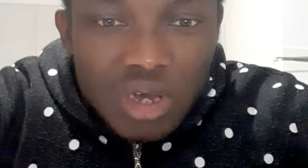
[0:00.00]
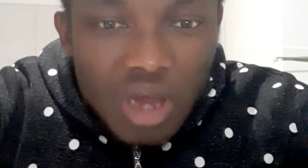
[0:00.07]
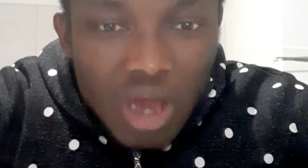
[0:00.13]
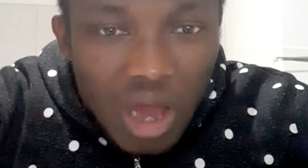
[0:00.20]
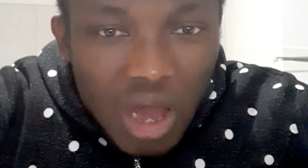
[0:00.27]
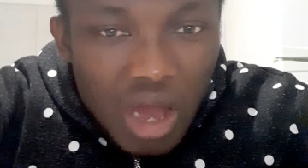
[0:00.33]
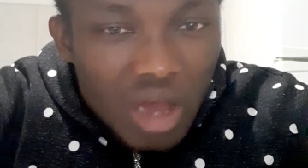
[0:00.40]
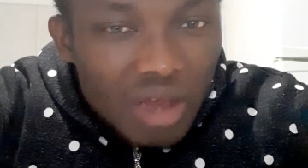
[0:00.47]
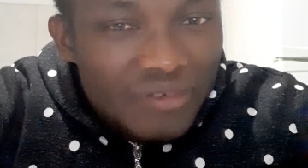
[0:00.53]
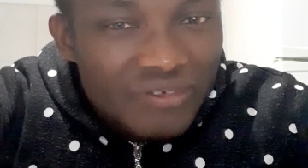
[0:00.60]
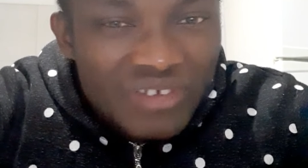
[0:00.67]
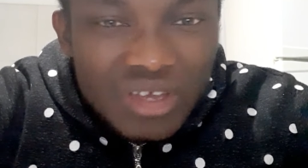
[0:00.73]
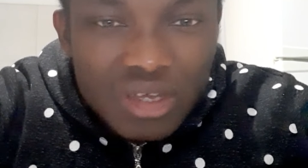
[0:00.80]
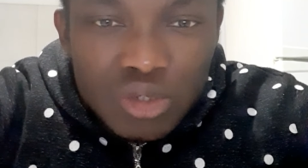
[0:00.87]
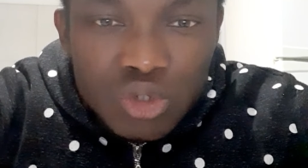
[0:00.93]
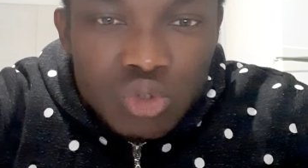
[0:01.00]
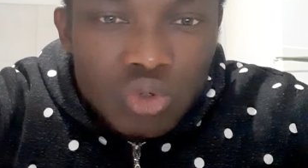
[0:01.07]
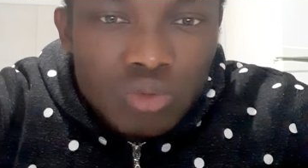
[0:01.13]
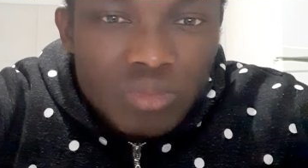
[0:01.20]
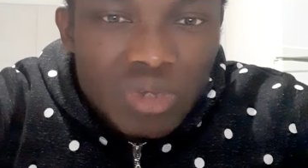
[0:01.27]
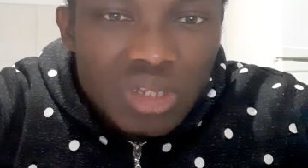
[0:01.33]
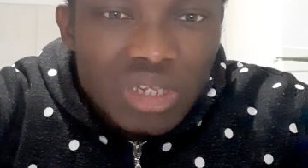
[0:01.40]
I've heard so
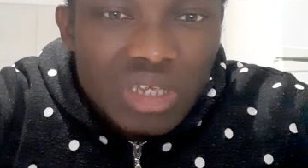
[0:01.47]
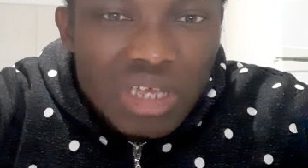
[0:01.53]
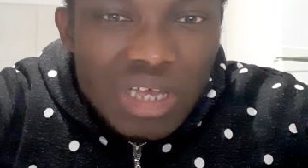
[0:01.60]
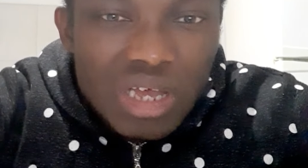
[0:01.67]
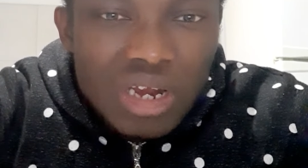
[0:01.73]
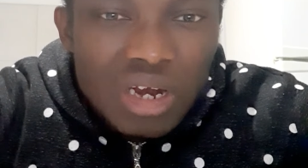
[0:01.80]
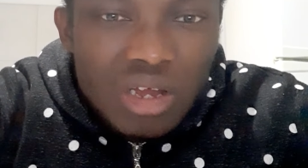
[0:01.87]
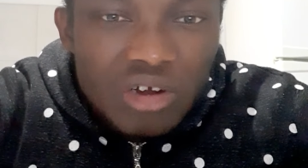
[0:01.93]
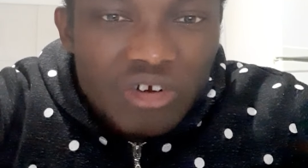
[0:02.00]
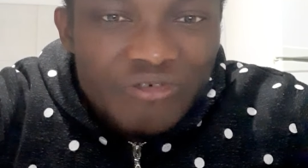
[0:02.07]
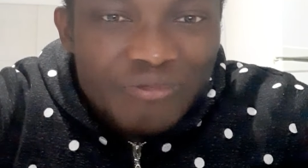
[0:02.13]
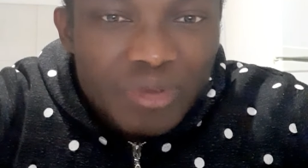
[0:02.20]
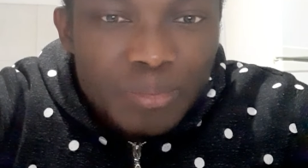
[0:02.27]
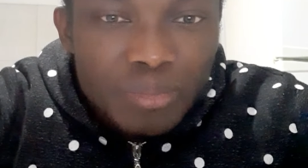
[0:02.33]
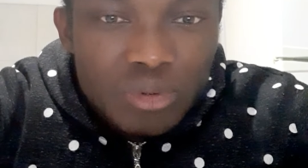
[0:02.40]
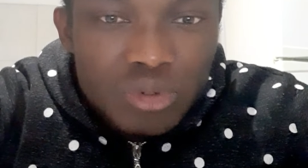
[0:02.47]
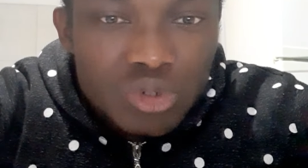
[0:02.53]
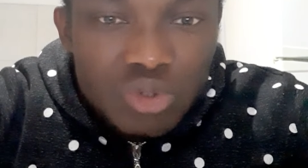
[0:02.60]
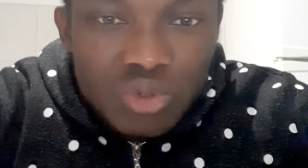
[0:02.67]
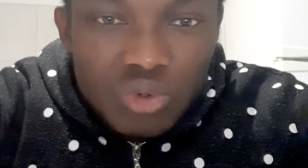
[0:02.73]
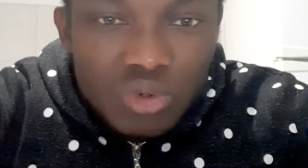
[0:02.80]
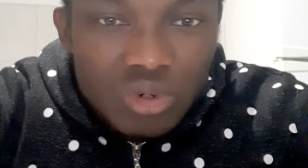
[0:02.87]
many, a lot of people's
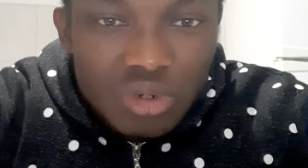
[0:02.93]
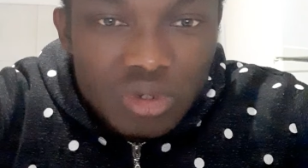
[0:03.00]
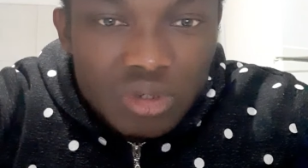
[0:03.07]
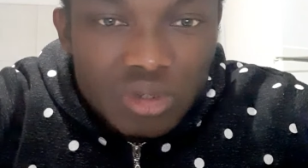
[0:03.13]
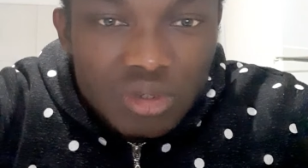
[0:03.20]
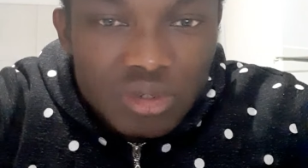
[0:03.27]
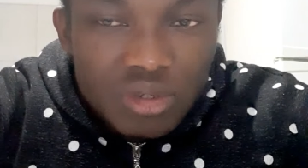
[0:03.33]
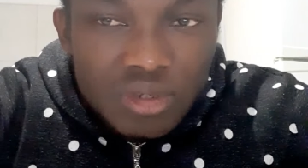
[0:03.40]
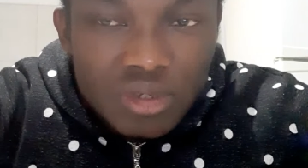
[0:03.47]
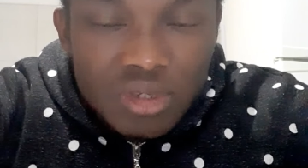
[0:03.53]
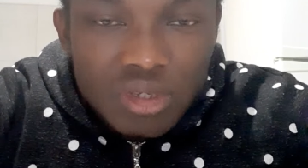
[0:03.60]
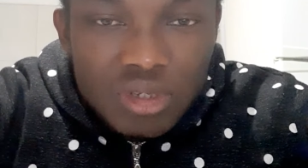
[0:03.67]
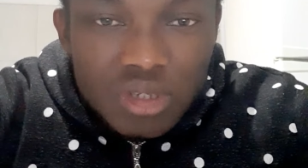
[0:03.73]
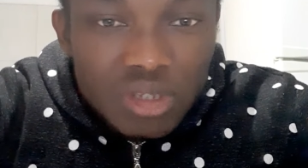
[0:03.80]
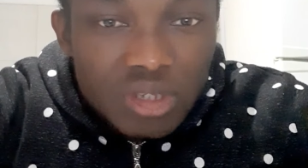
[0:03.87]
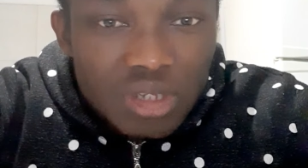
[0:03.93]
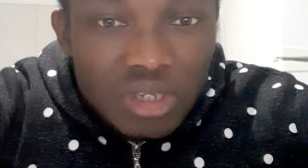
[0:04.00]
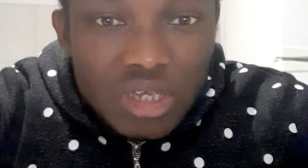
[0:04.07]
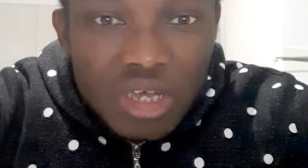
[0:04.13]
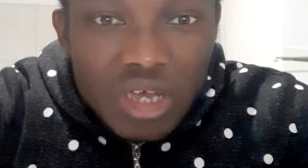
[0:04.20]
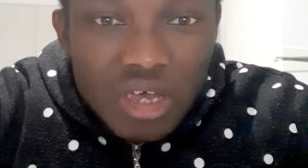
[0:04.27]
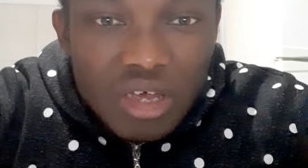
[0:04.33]
story.
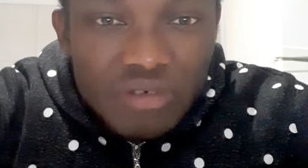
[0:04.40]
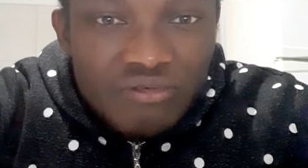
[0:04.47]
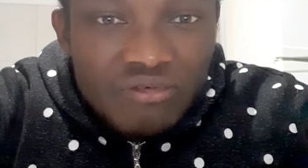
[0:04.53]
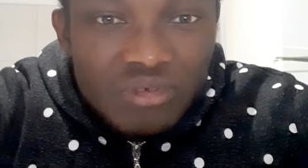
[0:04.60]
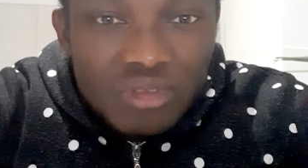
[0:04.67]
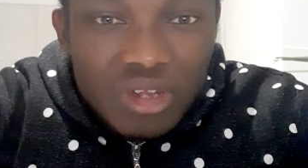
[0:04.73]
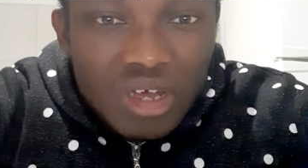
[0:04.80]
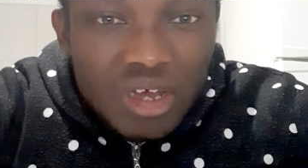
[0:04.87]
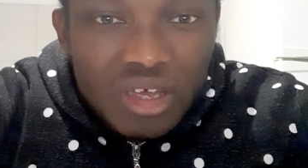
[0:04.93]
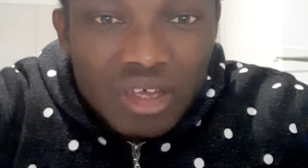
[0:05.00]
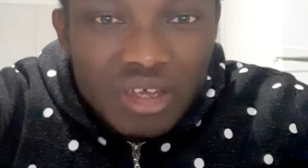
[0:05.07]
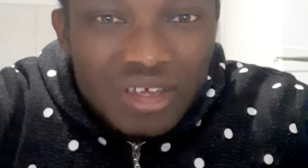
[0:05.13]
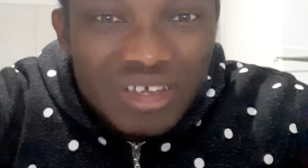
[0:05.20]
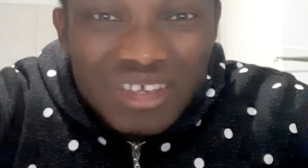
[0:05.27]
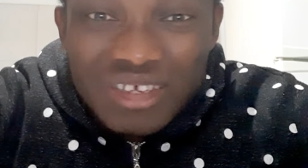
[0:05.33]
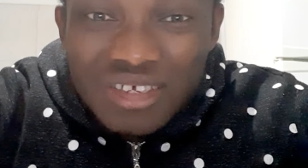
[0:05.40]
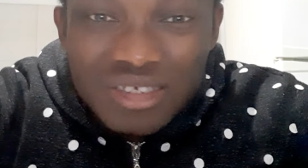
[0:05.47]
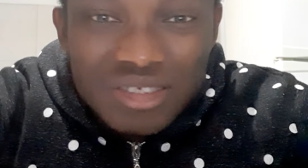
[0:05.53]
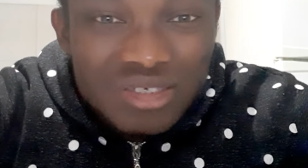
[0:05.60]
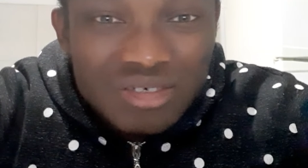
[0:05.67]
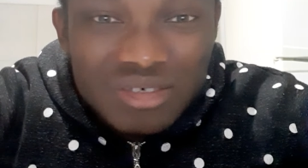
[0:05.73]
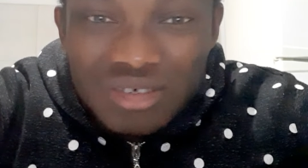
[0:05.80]
See, heaven and hell
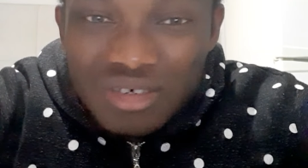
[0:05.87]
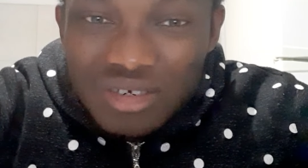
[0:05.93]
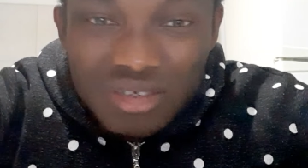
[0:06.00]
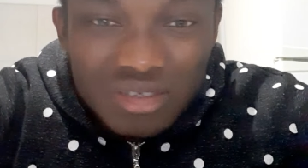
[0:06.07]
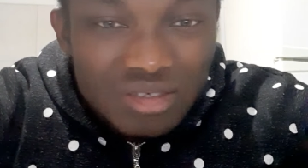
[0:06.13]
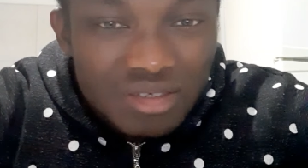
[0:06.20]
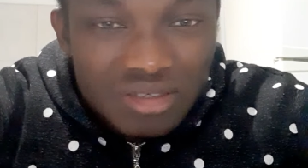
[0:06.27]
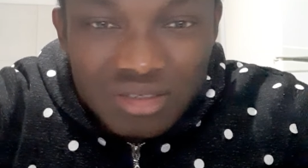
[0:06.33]
is real.